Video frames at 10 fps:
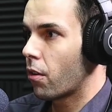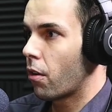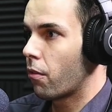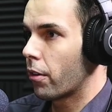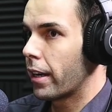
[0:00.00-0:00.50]

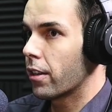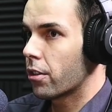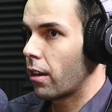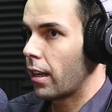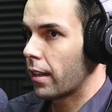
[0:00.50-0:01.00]
for
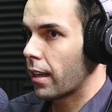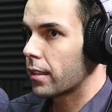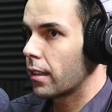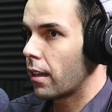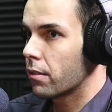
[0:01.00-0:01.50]
natural
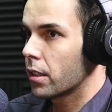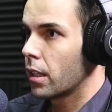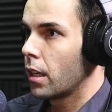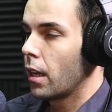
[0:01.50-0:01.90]
latex gloves.